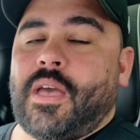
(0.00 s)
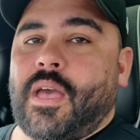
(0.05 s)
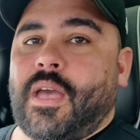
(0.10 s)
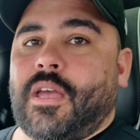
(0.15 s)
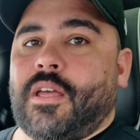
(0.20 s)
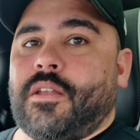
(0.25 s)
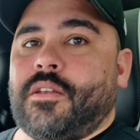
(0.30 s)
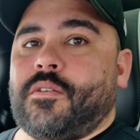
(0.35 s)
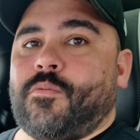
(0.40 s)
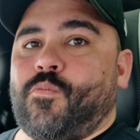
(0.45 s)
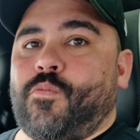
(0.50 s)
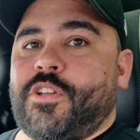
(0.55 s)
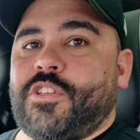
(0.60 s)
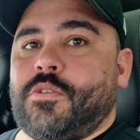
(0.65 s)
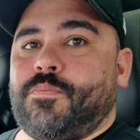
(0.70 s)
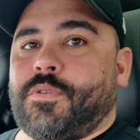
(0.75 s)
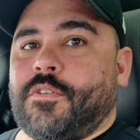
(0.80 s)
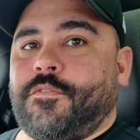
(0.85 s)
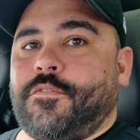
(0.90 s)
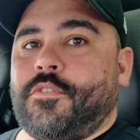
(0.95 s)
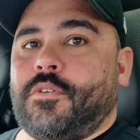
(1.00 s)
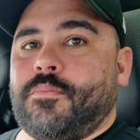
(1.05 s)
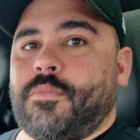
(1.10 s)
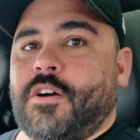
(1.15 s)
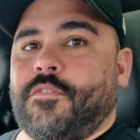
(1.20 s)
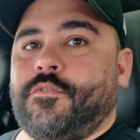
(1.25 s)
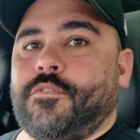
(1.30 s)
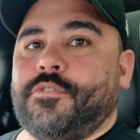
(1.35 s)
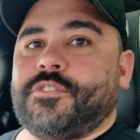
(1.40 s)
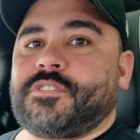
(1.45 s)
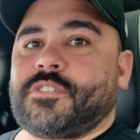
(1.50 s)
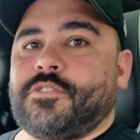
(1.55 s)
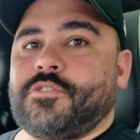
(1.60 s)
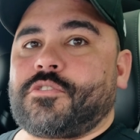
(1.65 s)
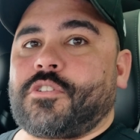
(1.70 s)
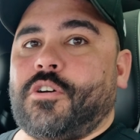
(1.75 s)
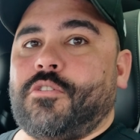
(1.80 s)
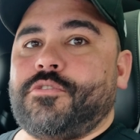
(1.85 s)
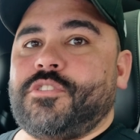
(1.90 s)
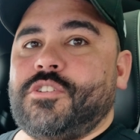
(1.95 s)
And when you perform a voice
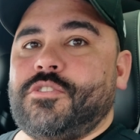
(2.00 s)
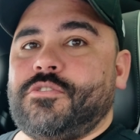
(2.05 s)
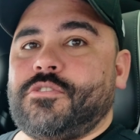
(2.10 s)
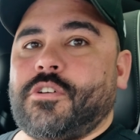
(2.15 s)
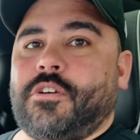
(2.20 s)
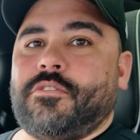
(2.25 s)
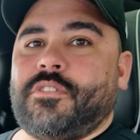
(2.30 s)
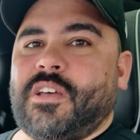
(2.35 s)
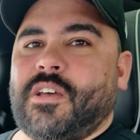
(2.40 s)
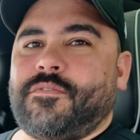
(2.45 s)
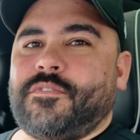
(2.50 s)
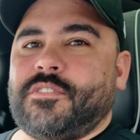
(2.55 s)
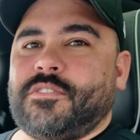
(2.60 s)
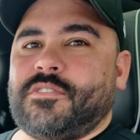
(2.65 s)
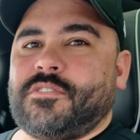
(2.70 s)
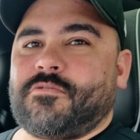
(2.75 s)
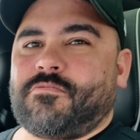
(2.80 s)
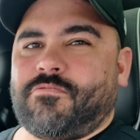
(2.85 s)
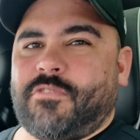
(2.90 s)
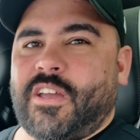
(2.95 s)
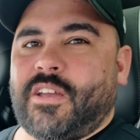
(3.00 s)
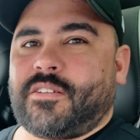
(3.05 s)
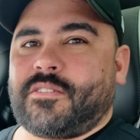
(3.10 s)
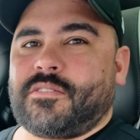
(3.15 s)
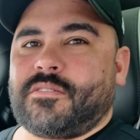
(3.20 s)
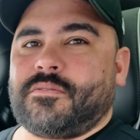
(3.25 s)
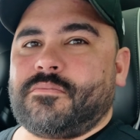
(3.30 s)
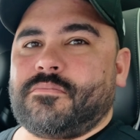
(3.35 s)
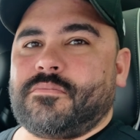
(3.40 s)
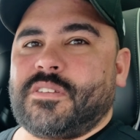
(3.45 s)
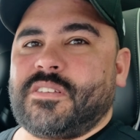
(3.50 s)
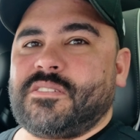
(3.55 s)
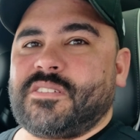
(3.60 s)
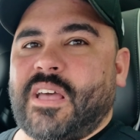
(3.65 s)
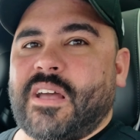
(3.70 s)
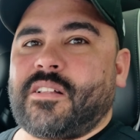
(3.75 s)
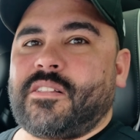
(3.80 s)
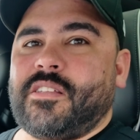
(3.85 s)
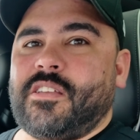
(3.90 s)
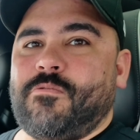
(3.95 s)
control, you don't have to direct
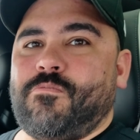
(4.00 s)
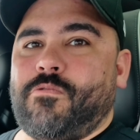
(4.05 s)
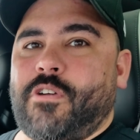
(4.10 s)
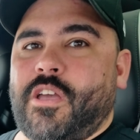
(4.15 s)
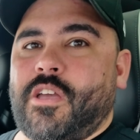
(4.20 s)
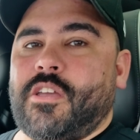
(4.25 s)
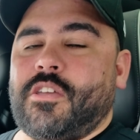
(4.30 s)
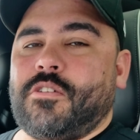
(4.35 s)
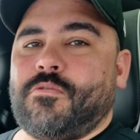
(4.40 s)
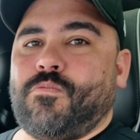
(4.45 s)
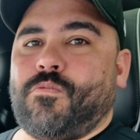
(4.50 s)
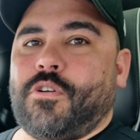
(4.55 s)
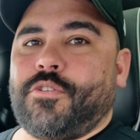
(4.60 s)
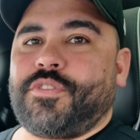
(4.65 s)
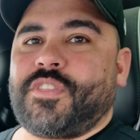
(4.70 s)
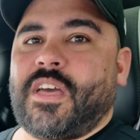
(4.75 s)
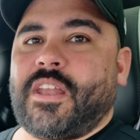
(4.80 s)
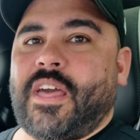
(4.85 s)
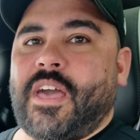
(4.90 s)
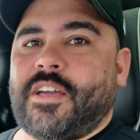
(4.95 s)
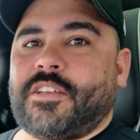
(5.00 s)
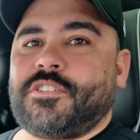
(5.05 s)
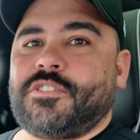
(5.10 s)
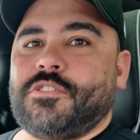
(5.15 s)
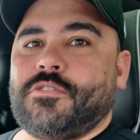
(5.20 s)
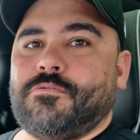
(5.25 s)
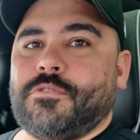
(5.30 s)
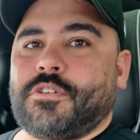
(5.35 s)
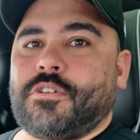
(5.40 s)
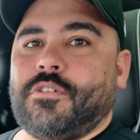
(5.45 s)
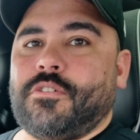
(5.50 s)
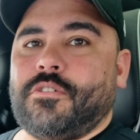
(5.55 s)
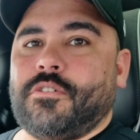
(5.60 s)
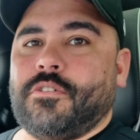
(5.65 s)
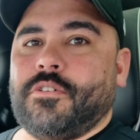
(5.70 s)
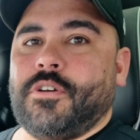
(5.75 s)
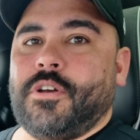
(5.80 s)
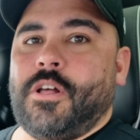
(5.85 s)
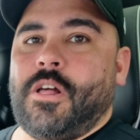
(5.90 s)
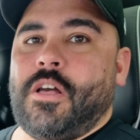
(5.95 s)
exactly where you want that action to occur.